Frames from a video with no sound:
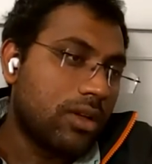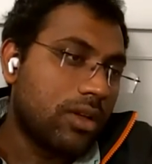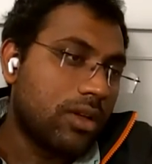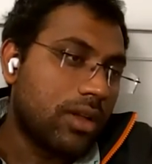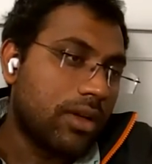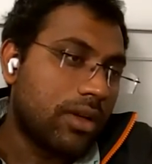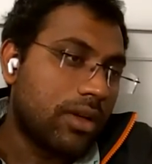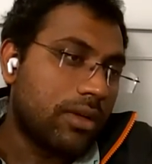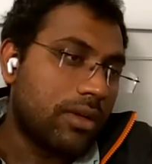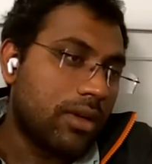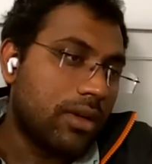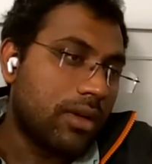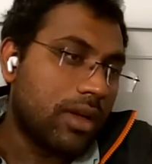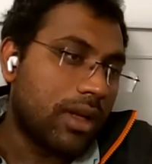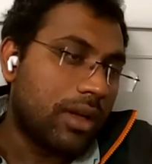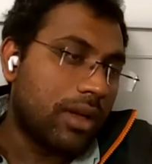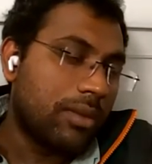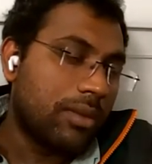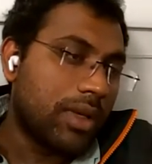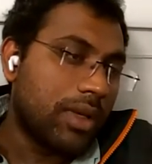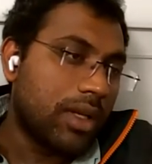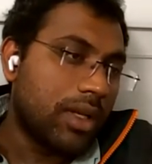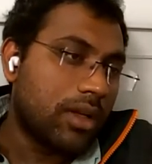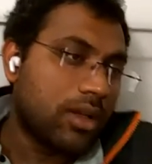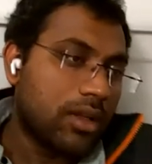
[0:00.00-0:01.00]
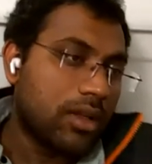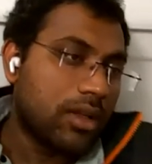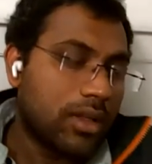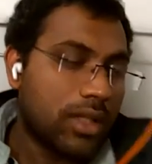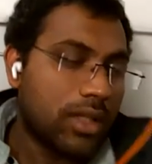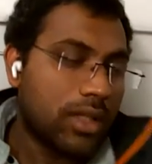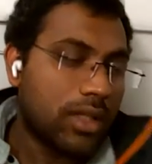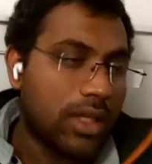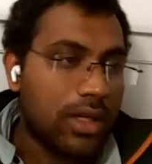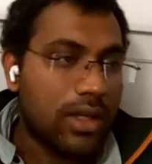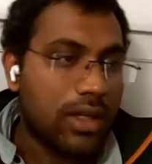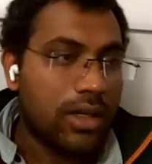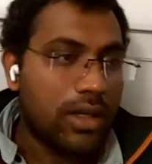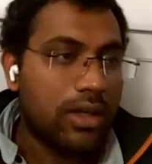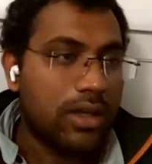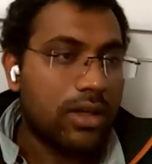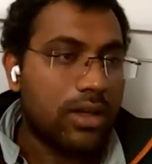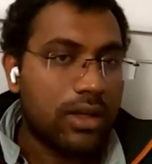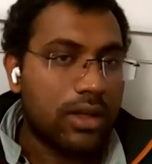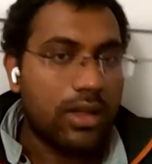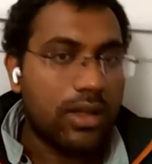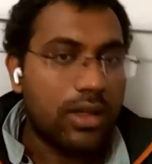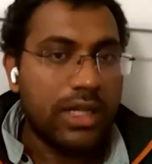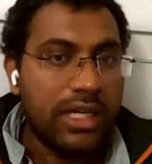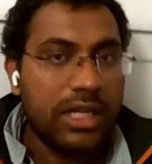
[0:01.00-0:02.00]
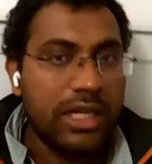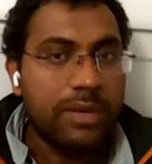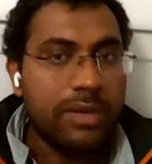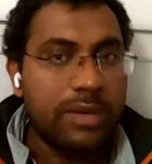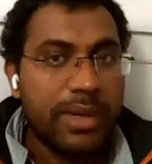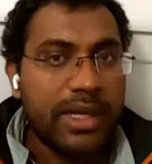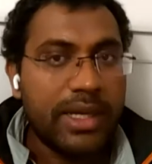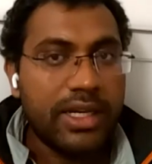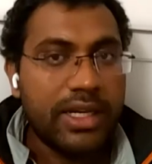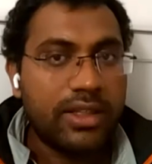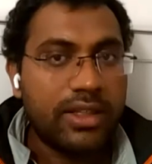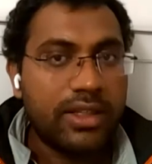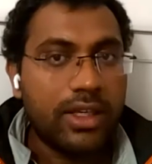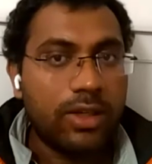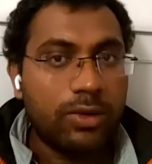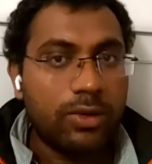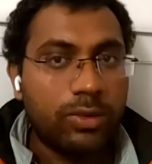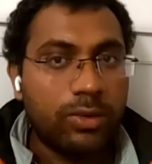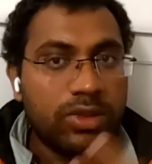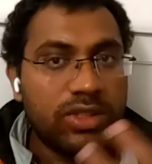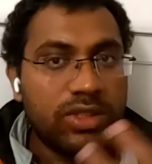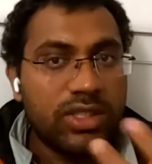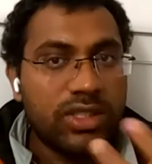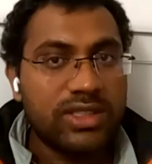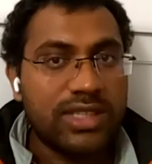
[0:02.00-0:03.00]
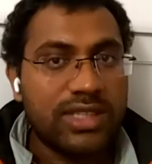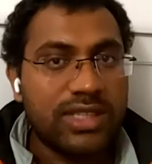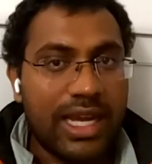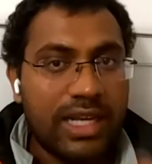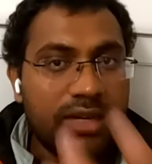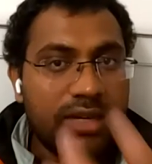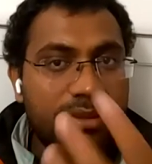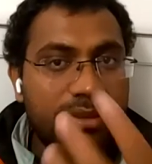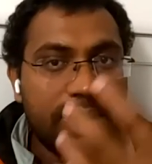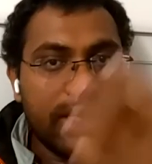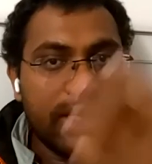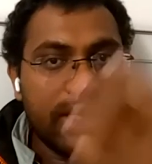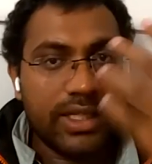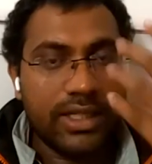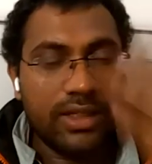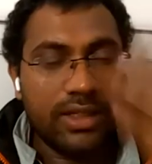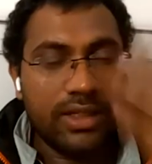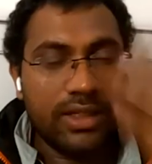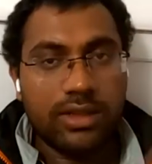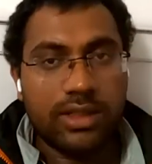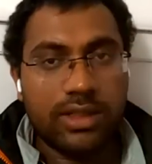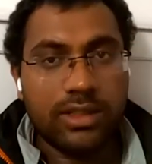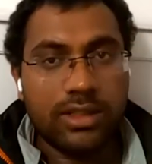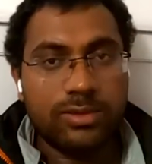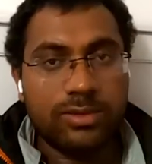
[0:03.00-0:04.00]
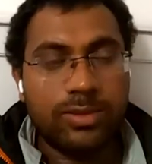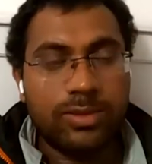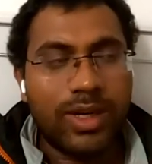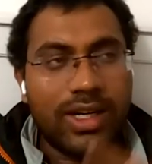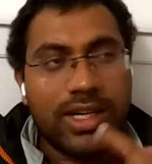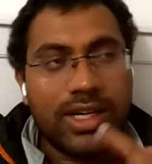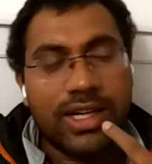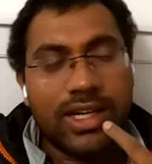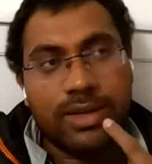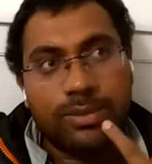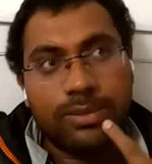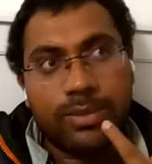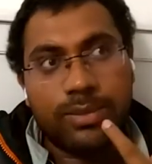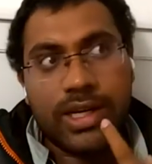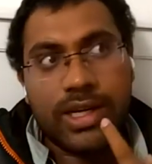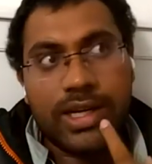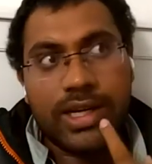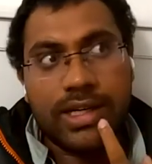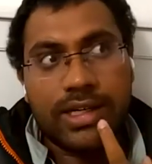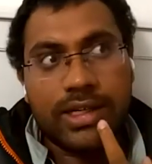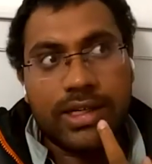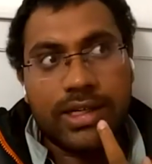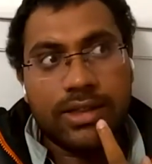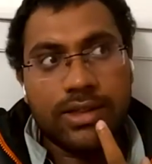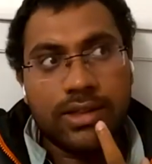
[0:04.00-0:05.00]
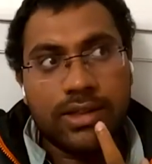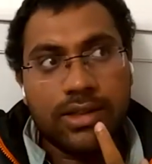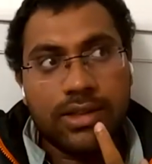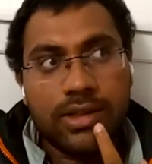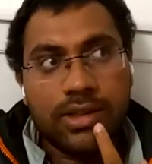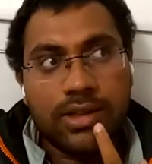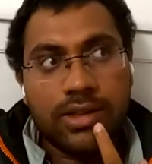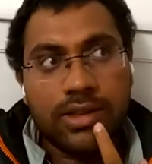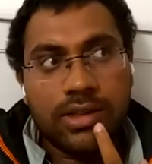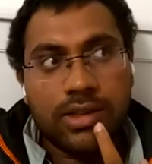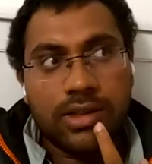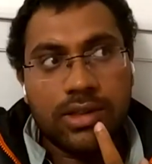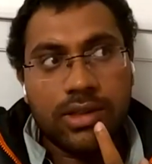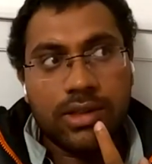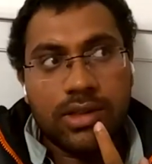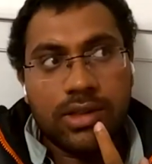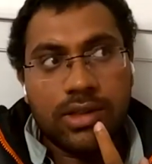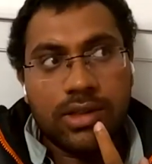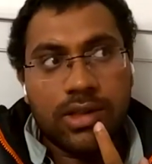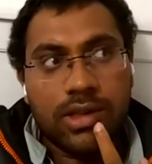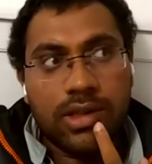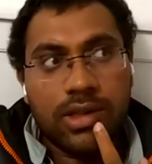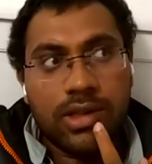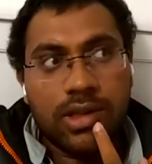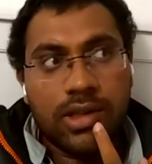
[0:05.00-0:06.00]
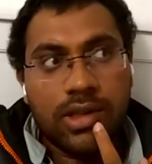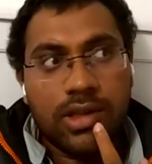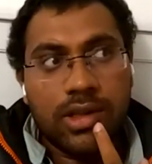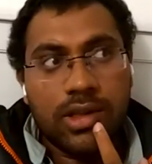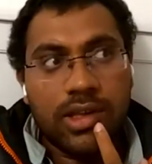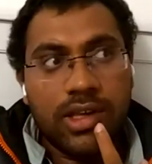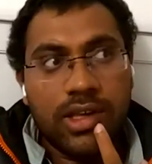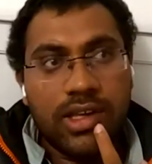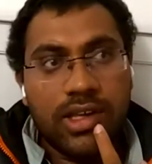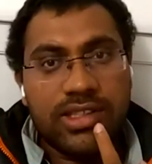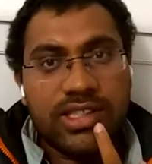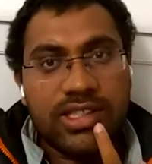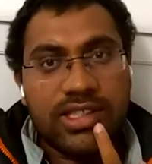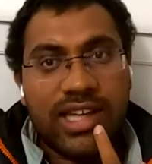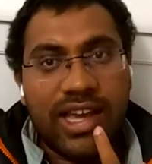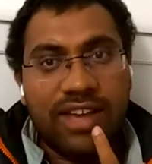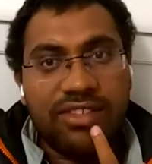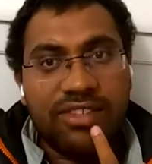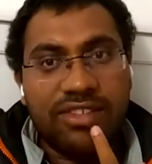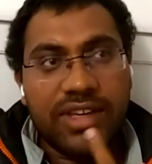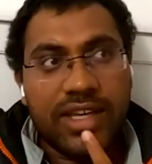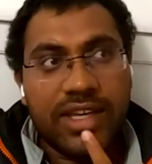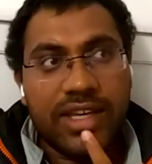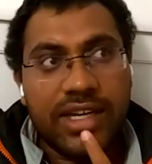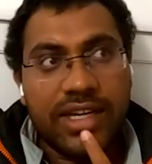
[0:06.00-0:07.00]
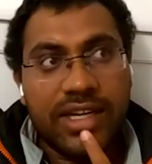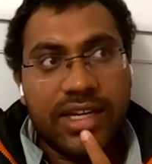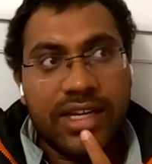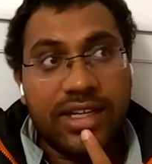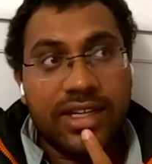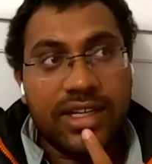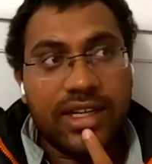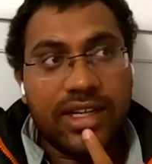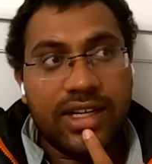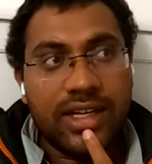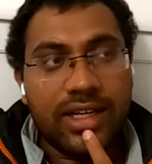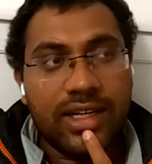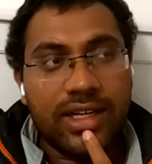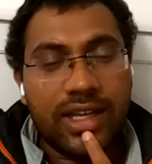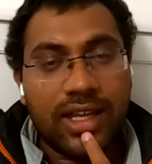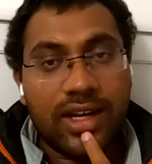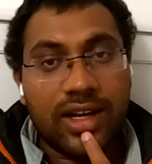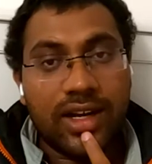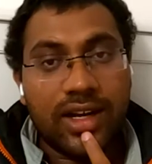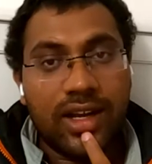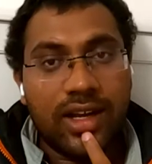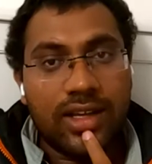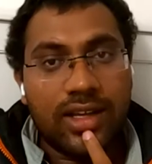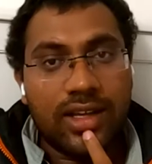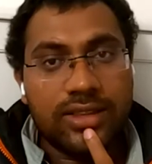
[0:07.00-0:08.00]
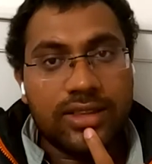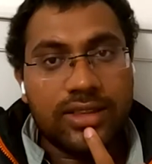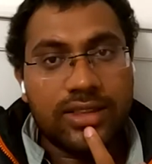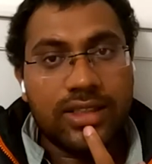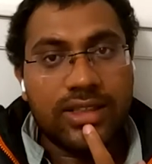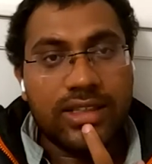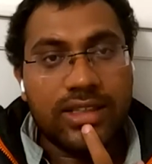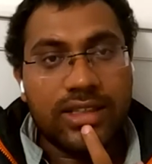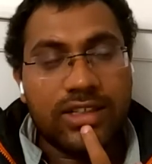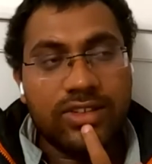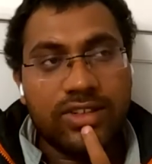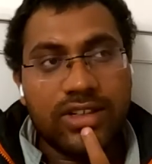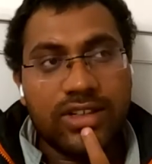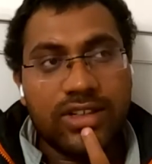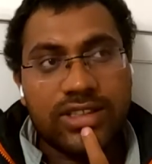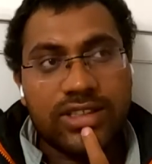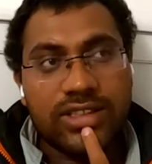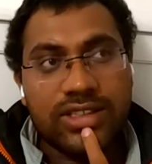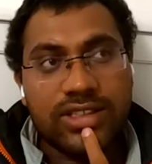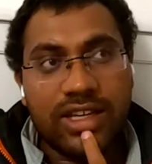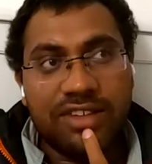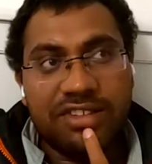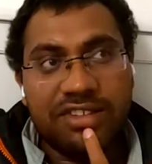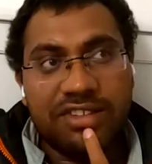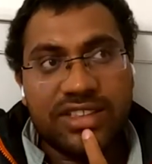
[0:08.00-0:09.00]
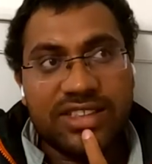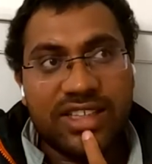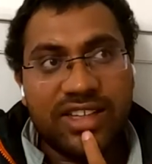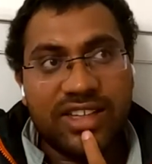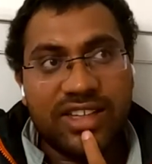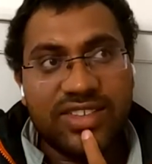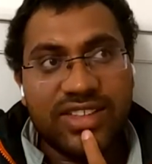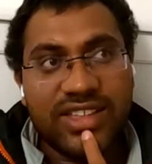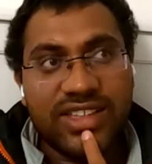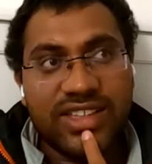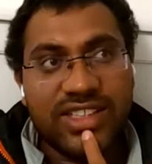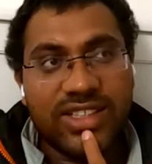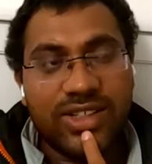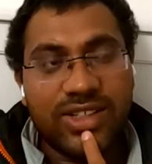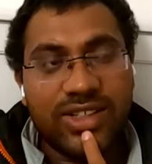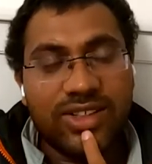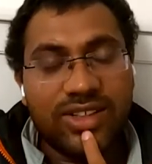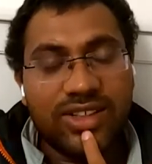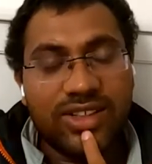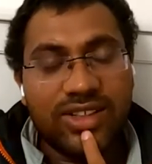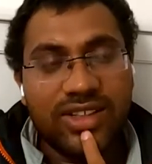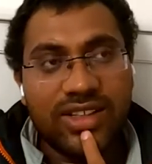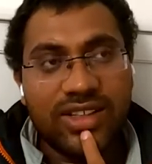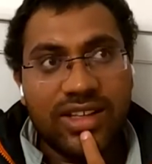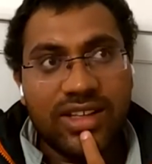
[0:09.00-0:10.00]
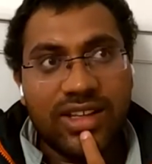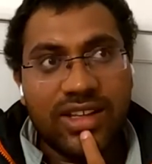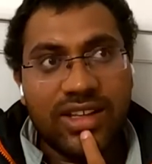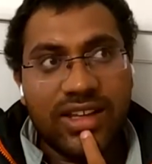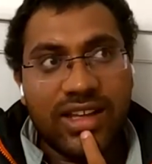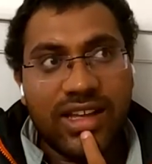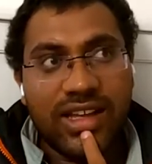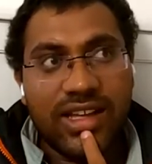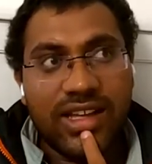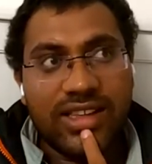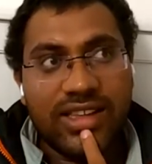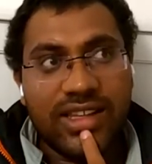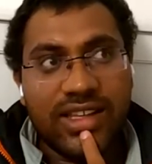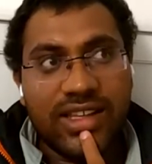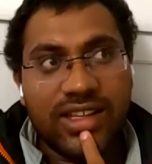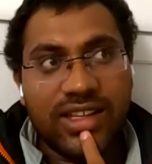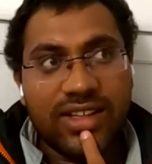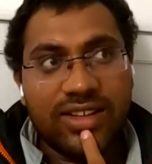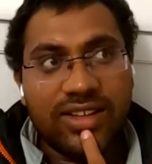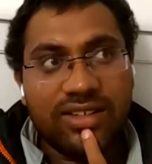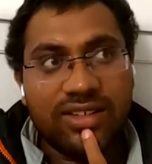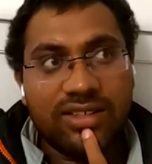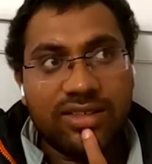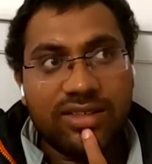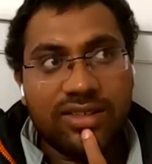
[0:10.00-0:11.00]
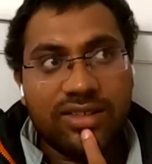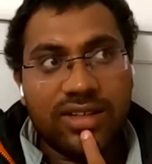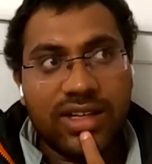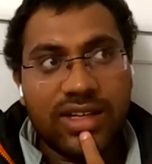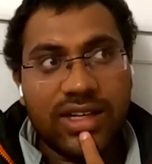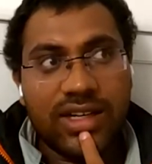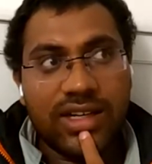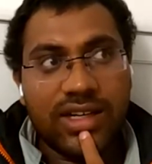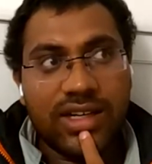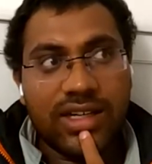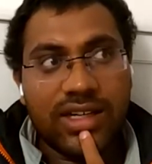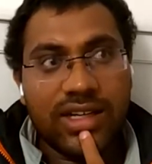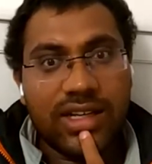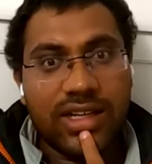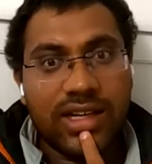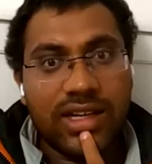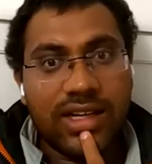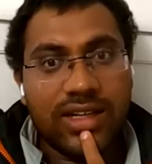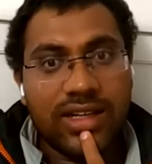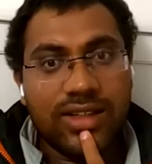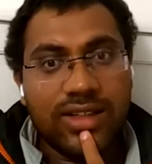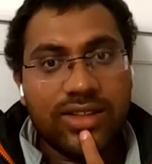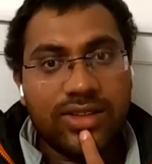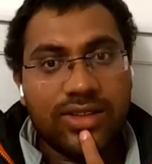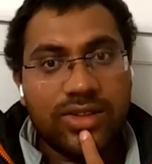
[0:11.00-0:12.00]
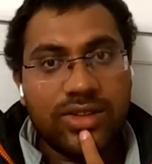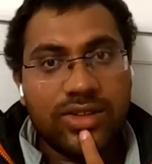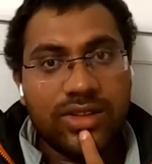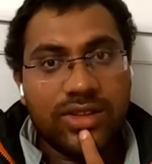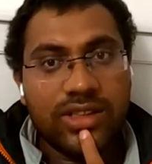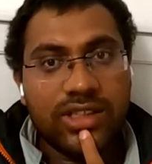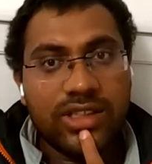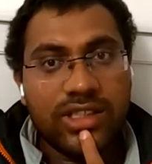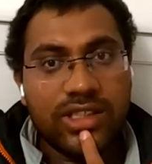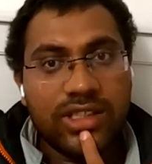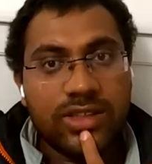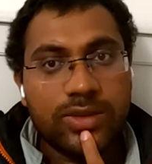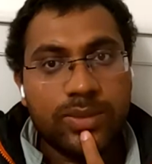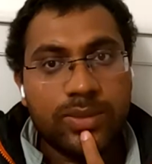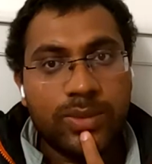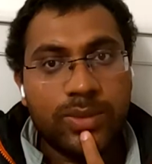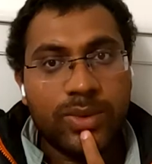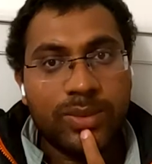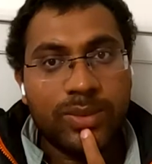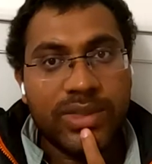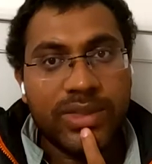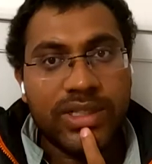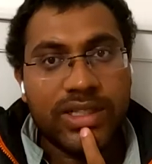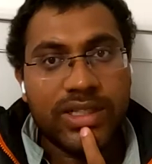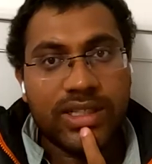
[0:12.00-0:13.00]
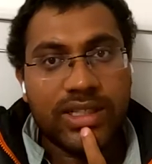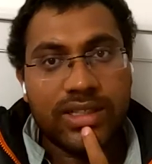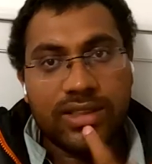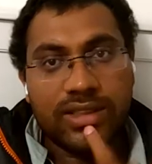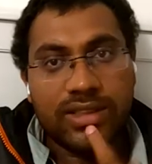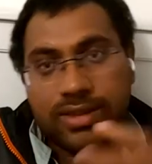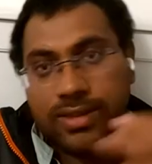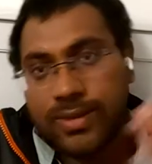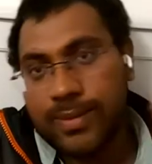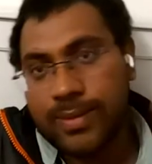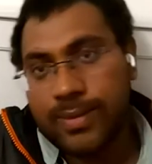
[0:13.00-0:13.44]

the i mean uh, the independent thing which is animating this body and mind is it having any intent or cause that was i was having the doubt i think what i understood in this moment is